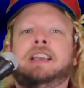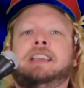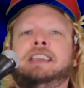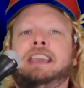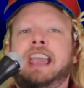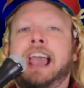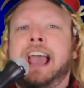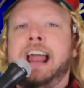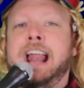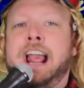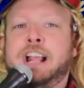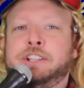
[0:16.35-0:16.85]

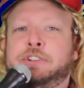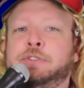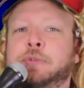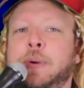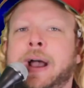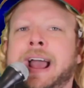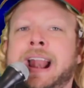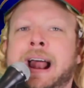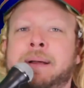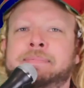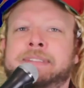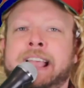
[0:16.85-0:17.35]
Yeah, that's
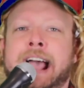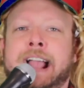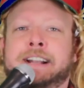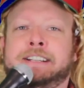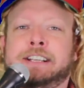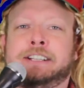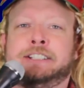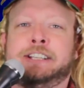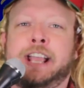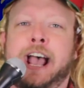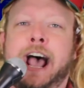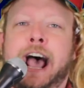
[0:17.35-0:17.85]
right, I'm
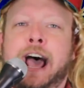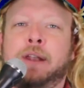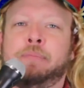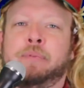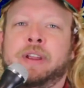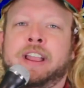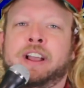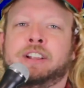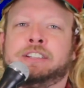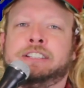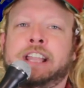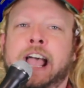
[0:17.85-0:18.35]
Dr. Todd,
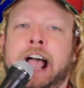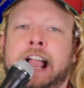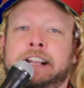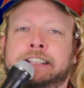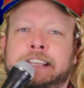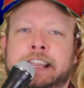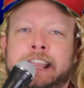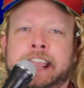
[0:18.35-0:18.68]
real doctor.